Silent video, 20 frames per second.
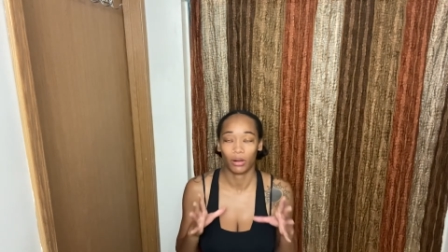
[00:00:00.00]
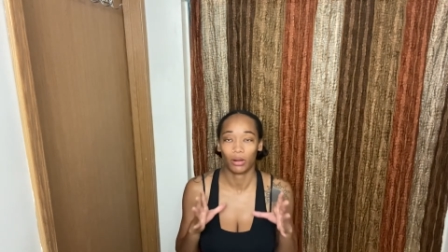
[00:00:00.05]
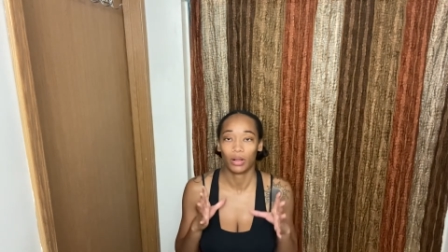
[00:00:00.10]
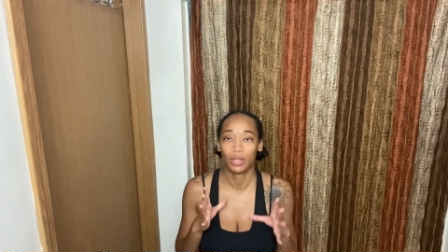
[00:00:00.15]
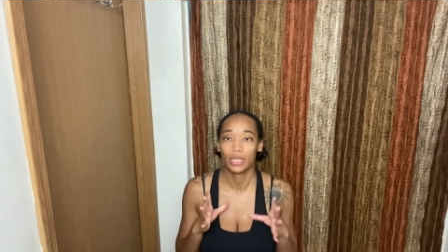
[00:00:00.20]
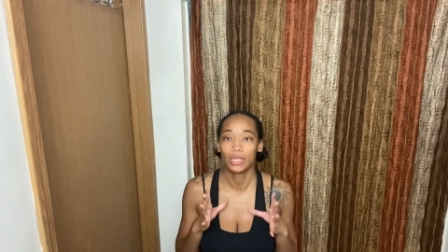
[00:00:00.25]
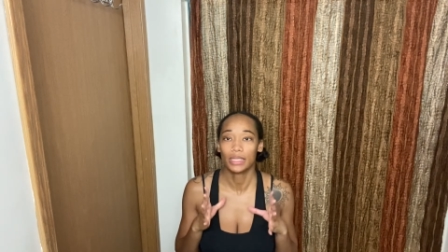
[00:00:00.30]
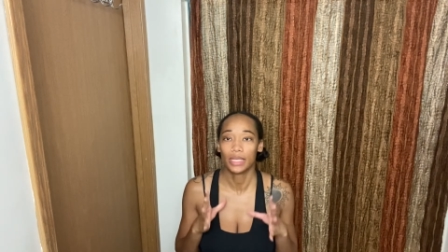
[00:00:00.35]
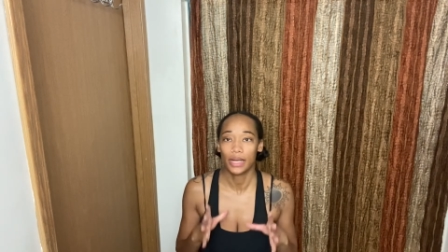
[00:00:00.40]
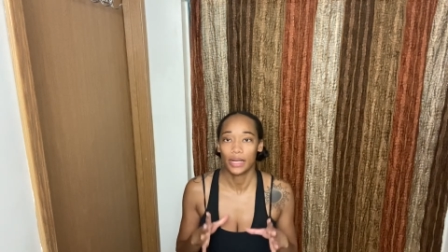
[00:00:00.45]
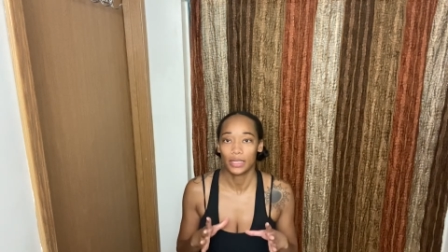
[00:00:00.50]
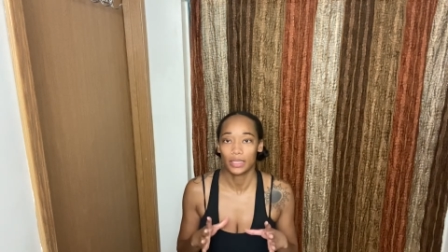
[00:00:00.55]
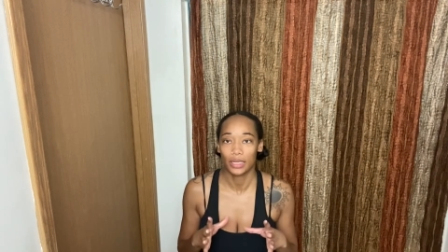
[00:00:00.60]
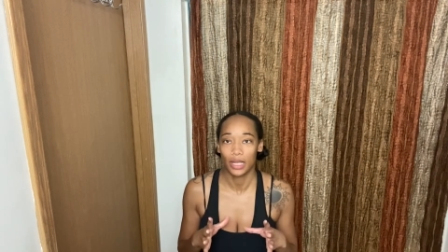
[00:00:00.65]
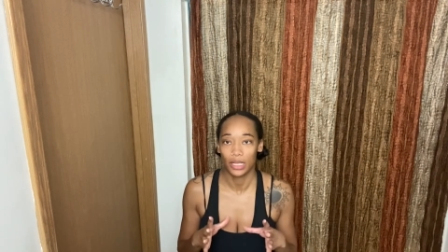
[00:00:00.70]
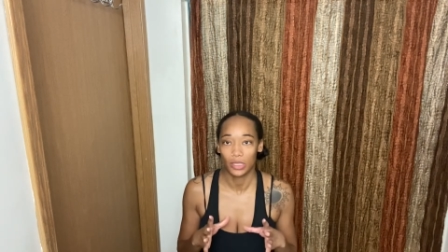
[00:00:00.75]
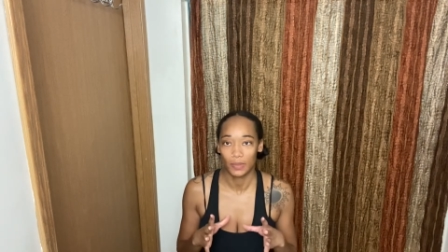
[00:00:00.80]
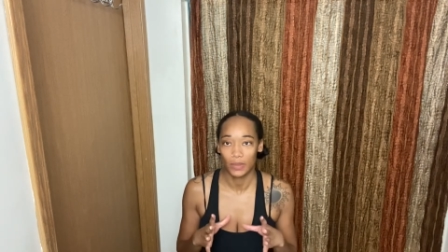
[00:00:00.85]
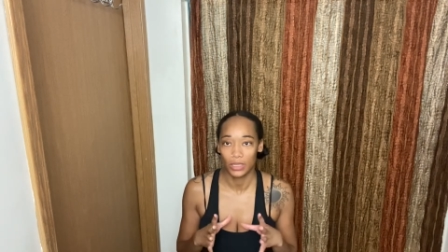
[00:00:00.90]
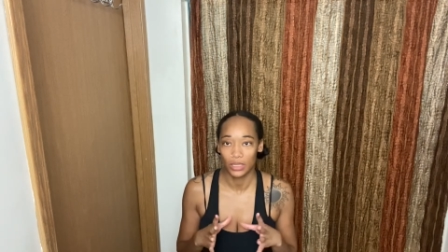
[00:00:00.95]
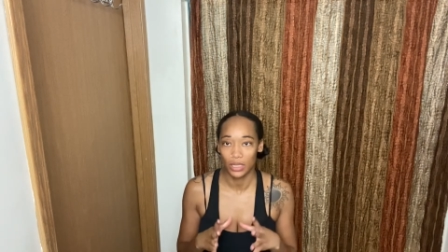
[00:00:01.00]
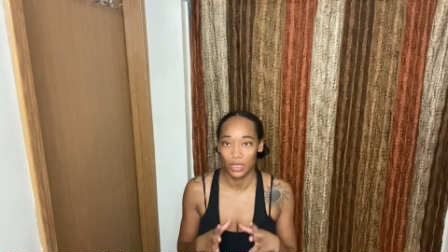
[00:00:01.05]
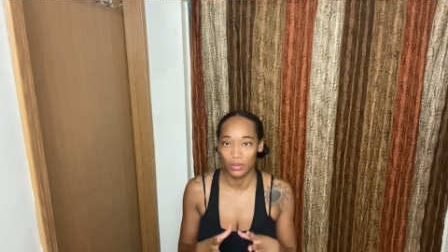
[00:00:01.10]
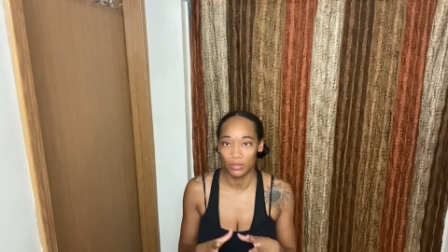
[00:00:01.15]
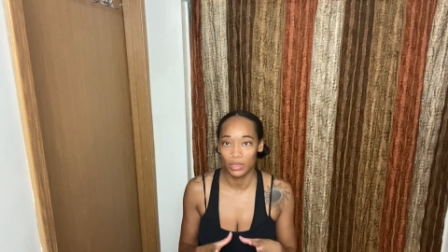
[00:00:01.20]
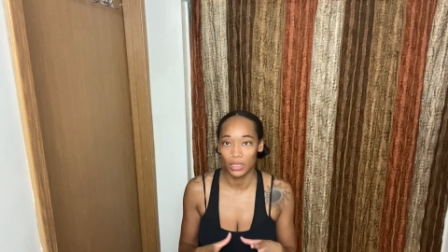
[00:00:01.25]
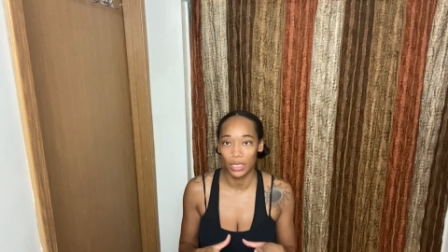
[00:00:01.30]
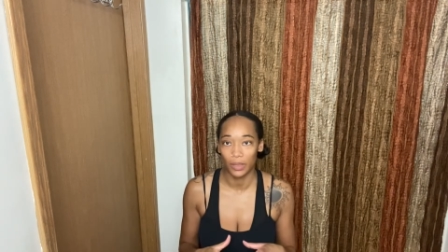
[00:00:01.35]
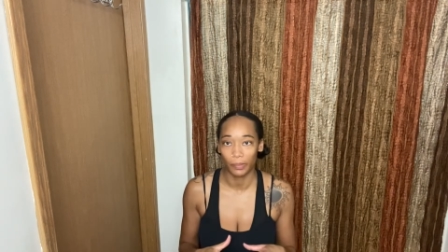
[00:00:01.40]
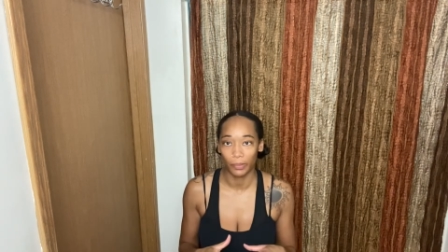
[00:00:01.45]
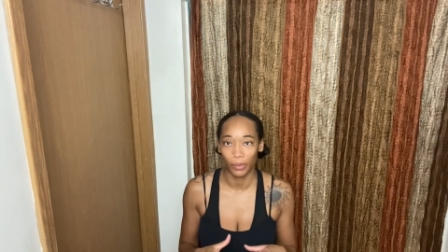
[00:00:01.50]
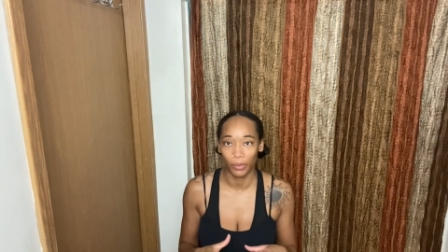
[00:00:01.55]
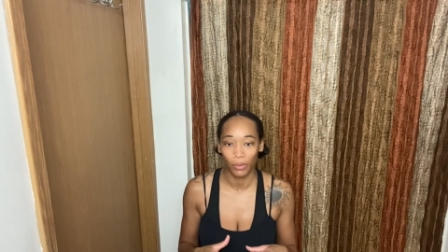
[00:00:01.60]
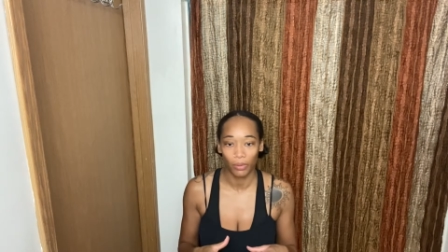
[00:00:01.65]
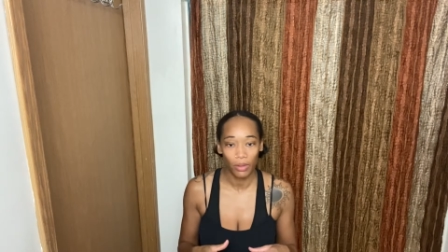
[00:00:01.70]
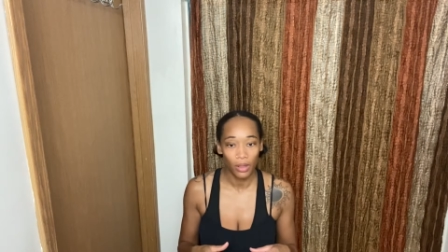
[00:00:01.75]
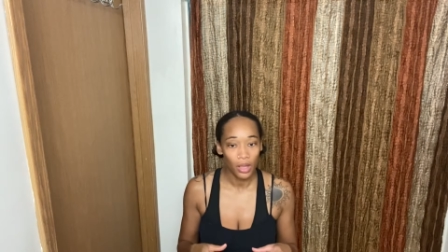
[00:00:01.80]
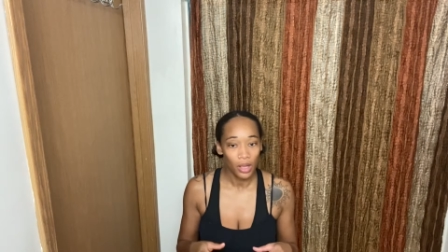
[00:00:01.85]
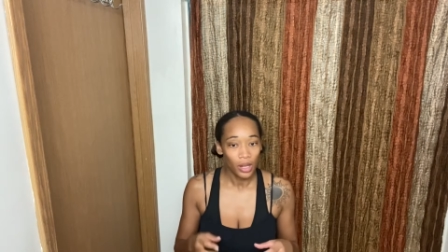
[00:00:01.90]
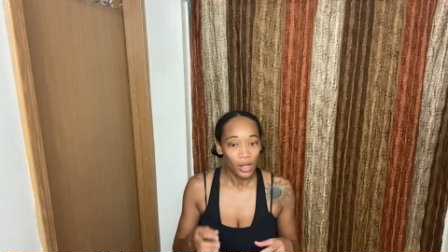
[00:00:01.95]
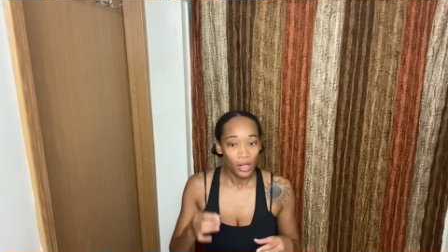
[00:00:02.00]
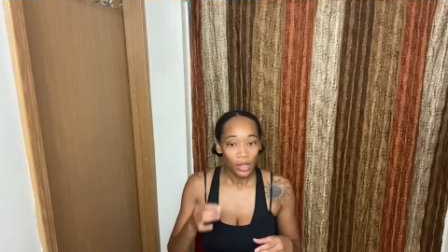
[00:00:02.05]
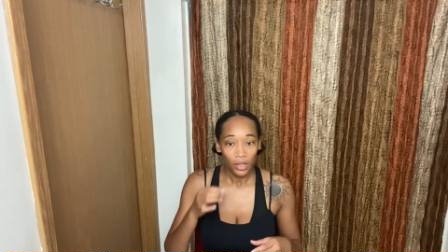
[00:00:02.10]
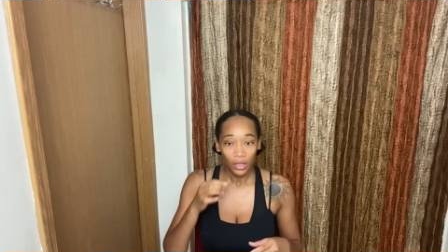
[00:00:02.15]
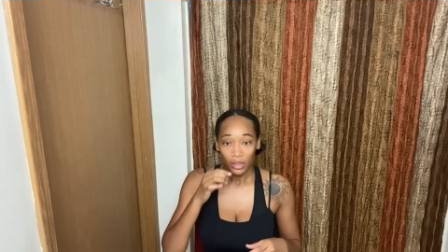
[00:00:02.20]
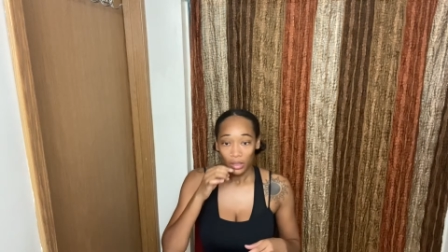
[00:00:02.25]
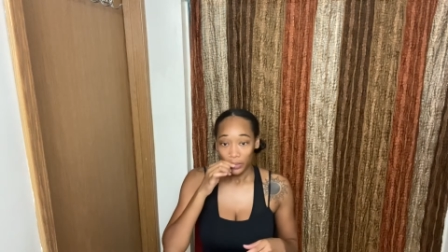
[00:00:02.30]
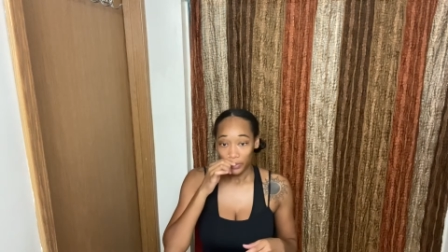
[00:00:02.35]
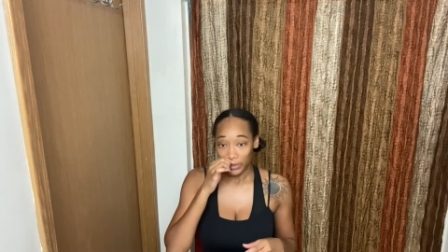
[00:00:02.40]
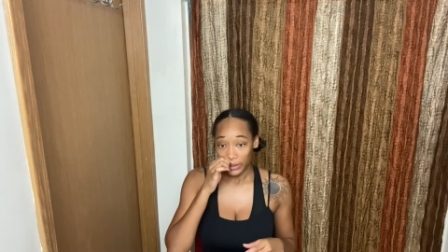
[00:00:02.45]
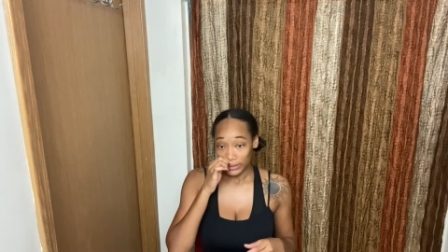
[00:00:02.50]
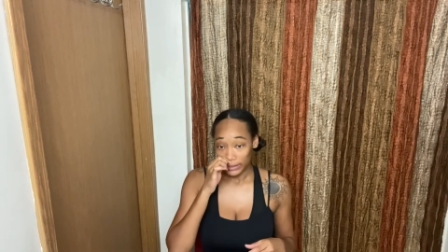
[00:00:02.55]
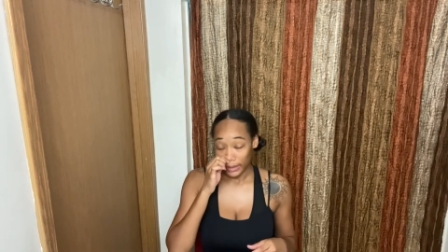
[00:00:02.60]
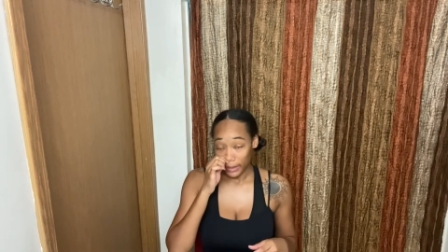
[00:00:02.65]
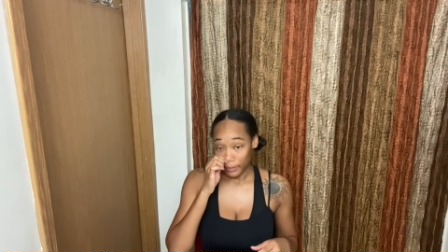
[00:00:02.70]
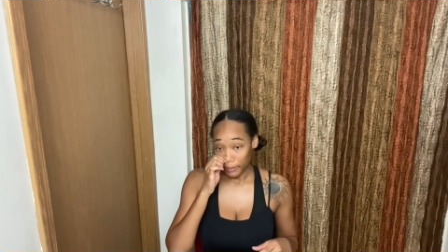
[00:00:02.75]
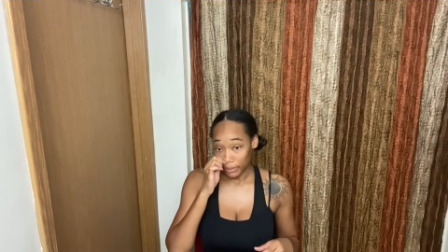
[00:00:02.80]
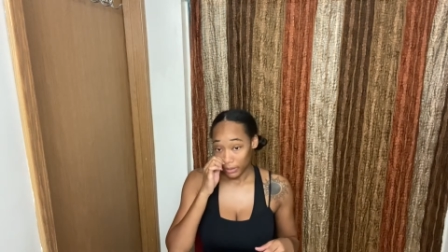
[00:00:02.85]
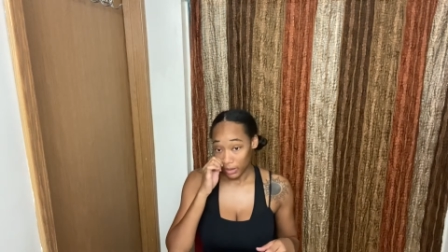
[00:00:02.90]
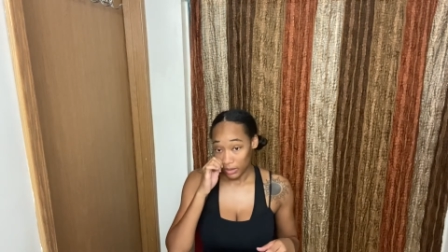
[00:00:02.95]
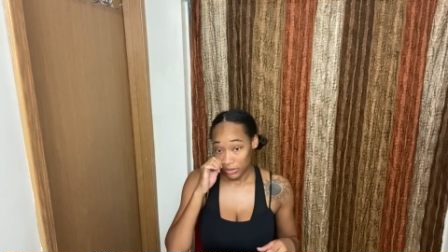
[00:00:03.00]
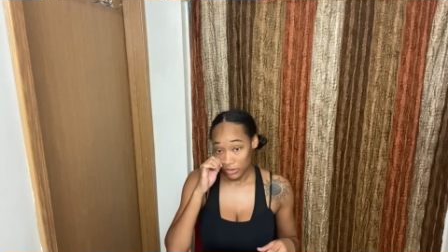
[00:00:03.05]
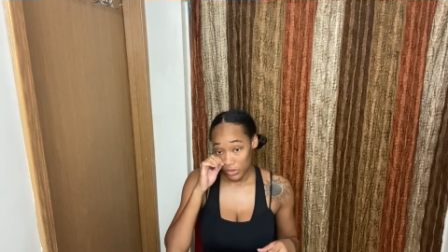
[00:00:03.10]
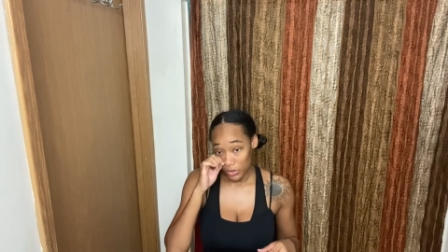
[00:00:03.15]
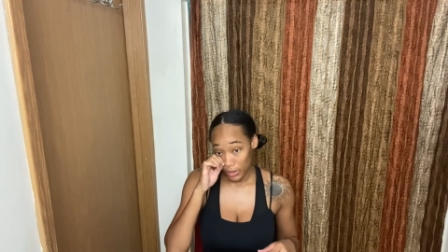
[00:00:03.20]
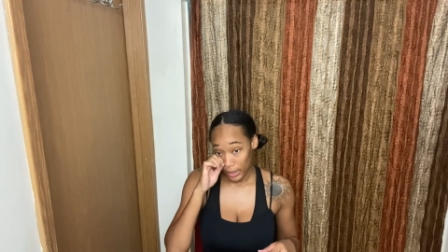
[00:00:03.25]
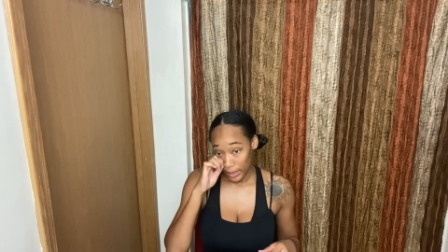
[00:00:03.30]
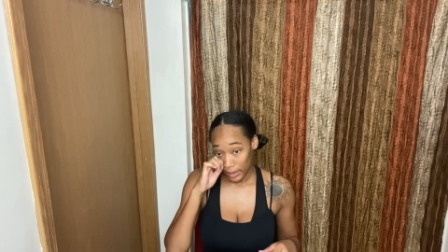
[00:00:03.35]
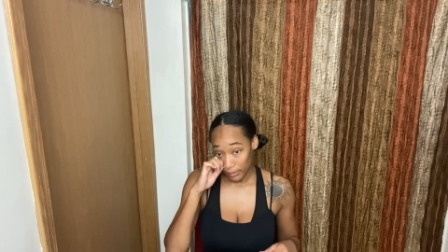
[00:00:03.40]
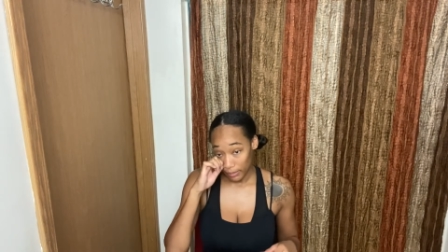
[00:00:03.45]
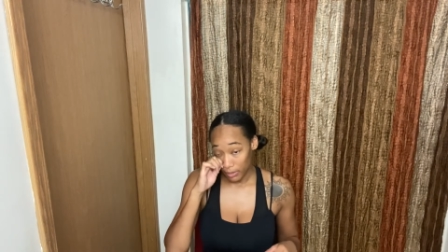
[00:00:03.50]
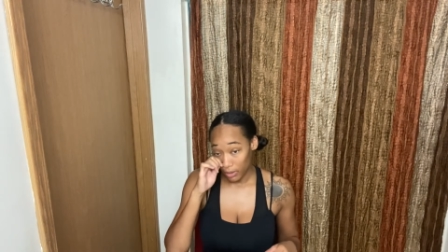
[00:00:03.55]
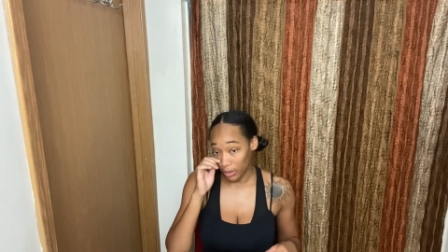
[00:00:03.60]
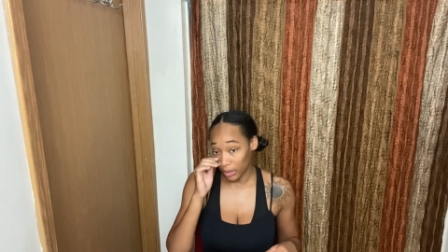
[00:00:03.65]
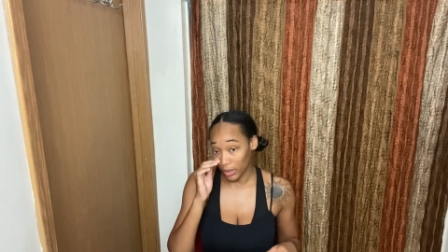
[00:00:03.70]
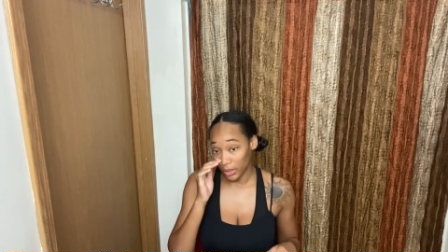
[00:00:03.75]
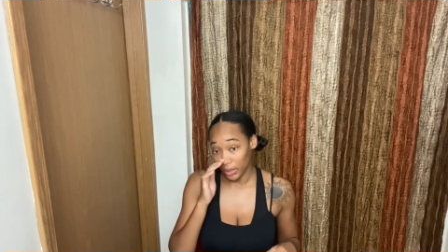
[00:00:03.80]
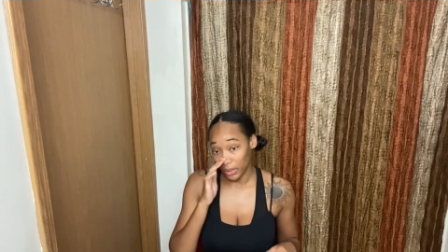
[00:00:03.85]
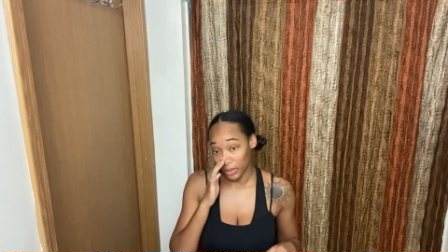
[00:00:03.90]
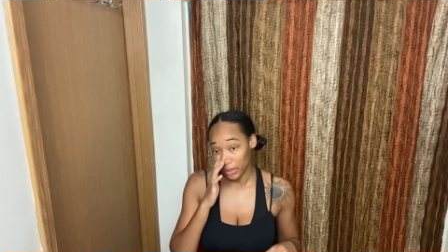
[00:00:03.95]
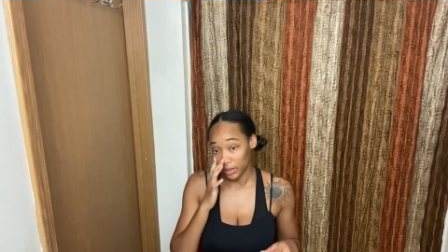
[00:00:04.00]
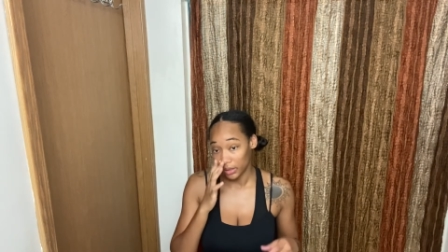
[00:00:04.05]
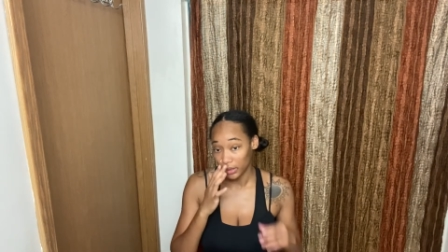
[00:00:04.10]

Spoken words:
All these hairstyles be so simple, but that blow drying part,